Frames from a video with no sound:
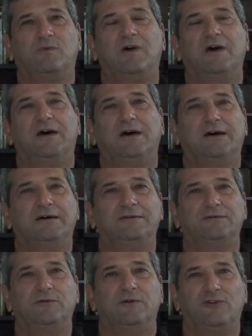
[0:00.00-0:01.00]
Uh,
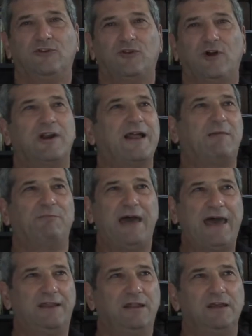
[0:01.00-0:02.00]
it started out
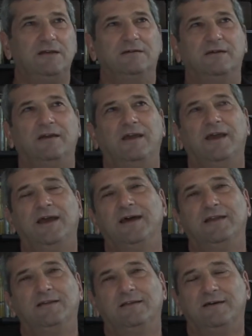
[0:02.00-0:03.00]
badly,
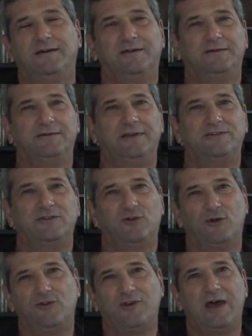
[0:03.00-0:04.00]
and uh, as it
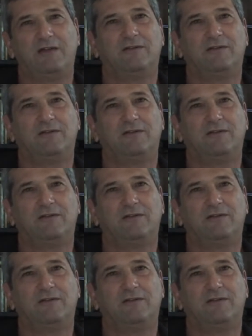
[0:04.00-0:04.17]
turns out,